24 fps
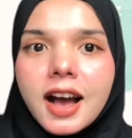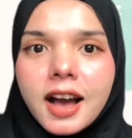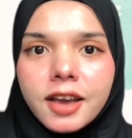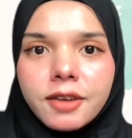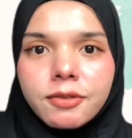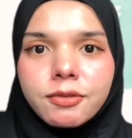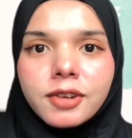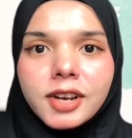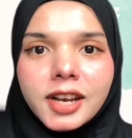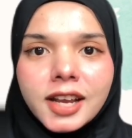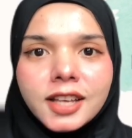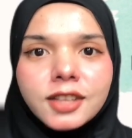I
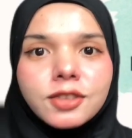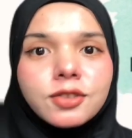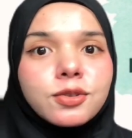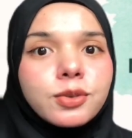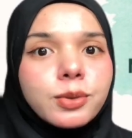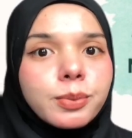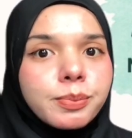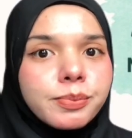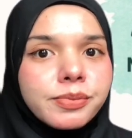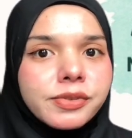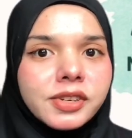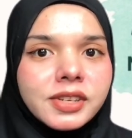would like
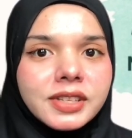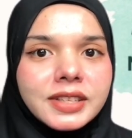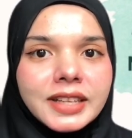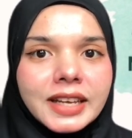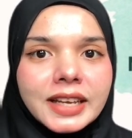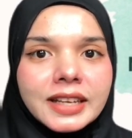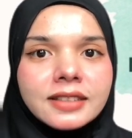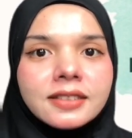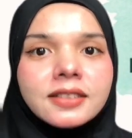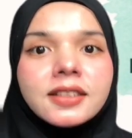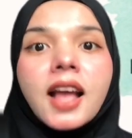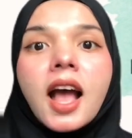to
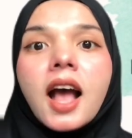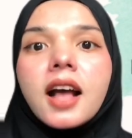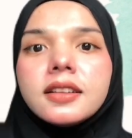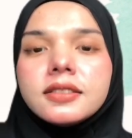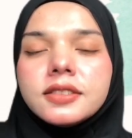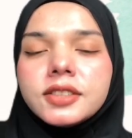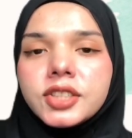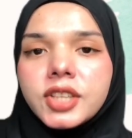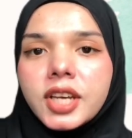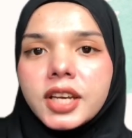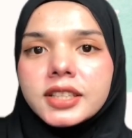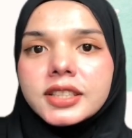present
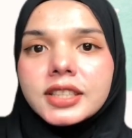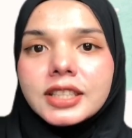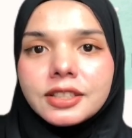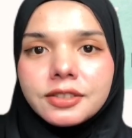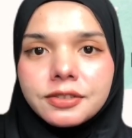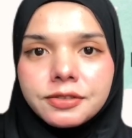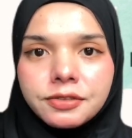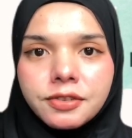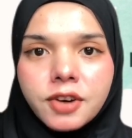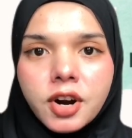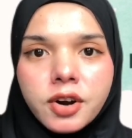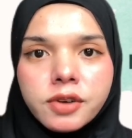Chapter
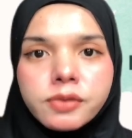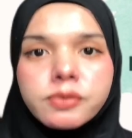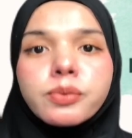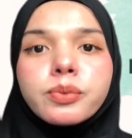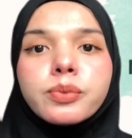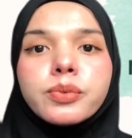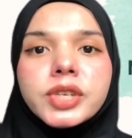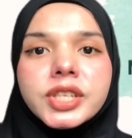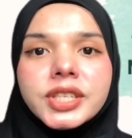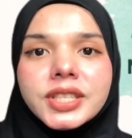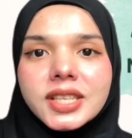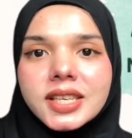4,
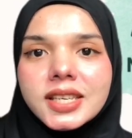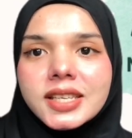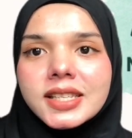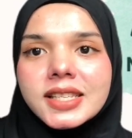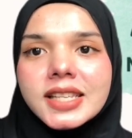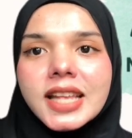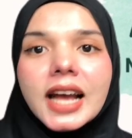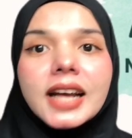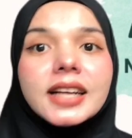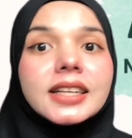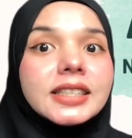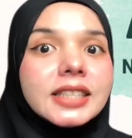which is
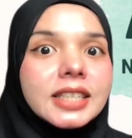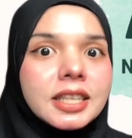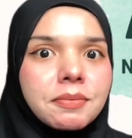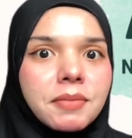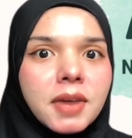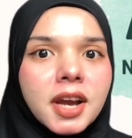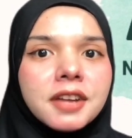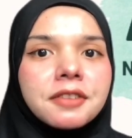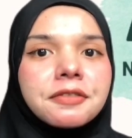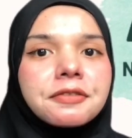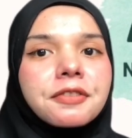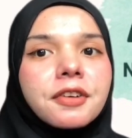
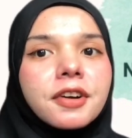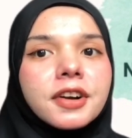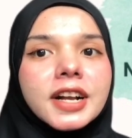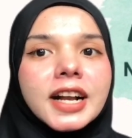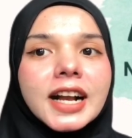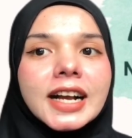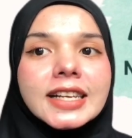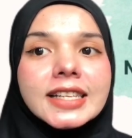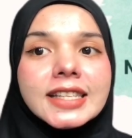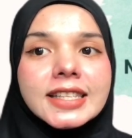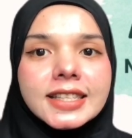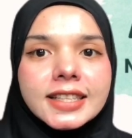Demand
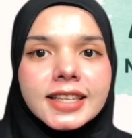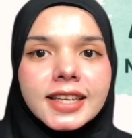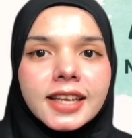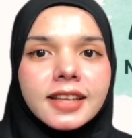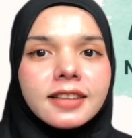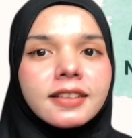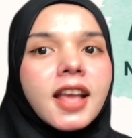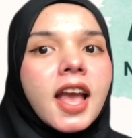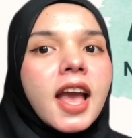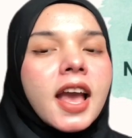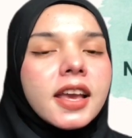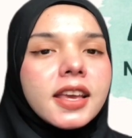
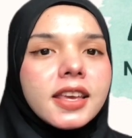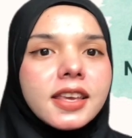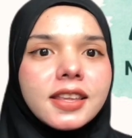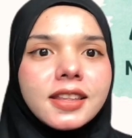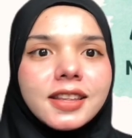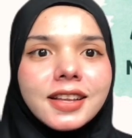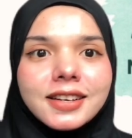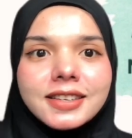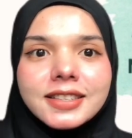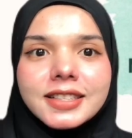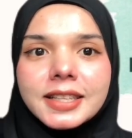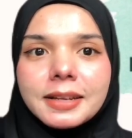Forecasting
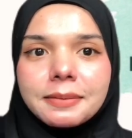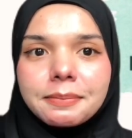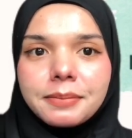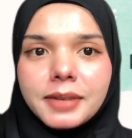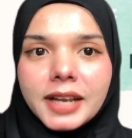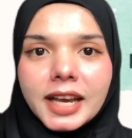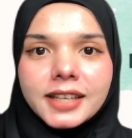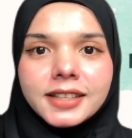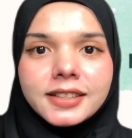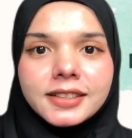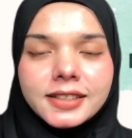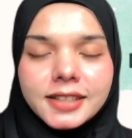in a
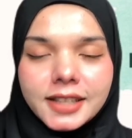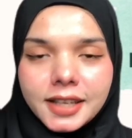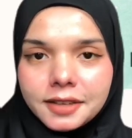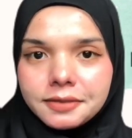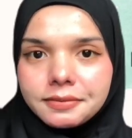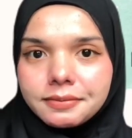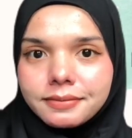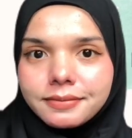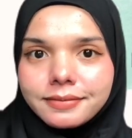Supply Chain.